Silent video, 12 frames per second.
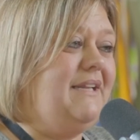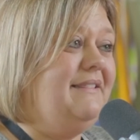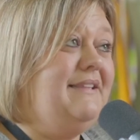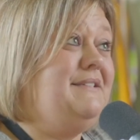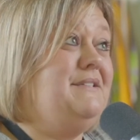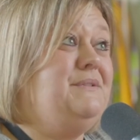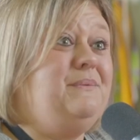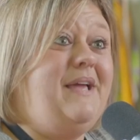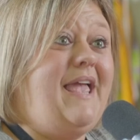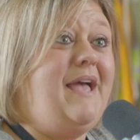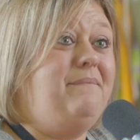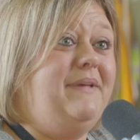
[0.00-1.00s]
this is what
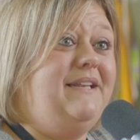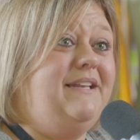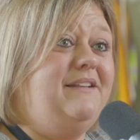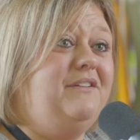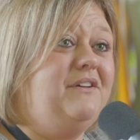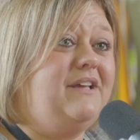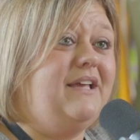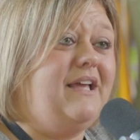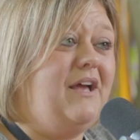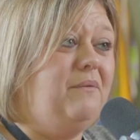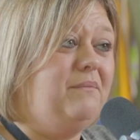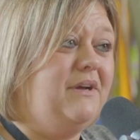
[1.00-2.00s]
happened. And look at
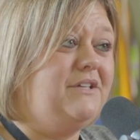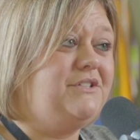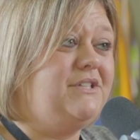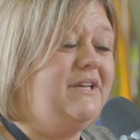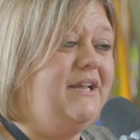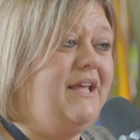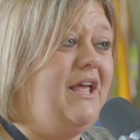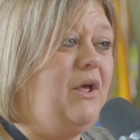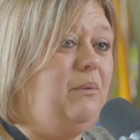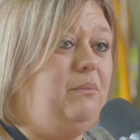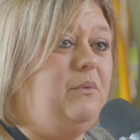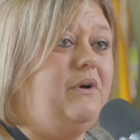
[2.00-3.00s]
how much
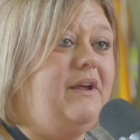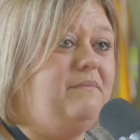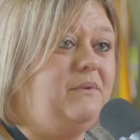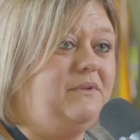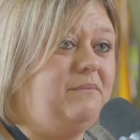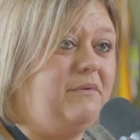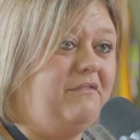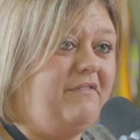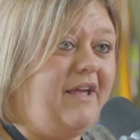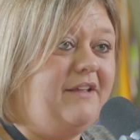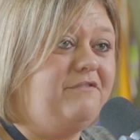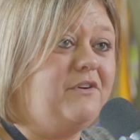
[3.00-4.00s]
help we're able to
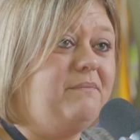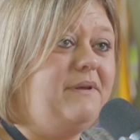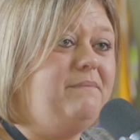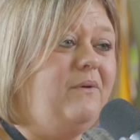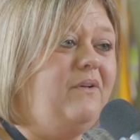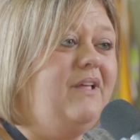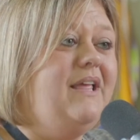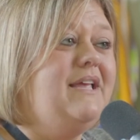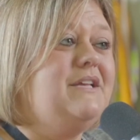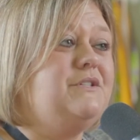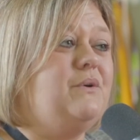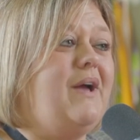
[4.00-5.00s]
provide for people. Yeah.
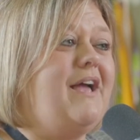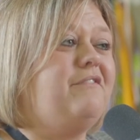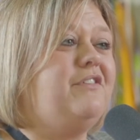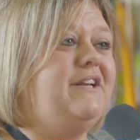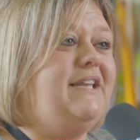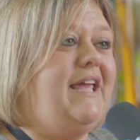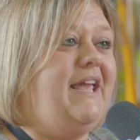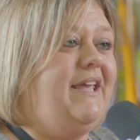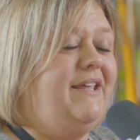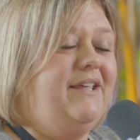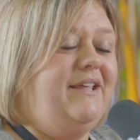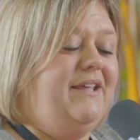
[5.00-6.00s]
So every day,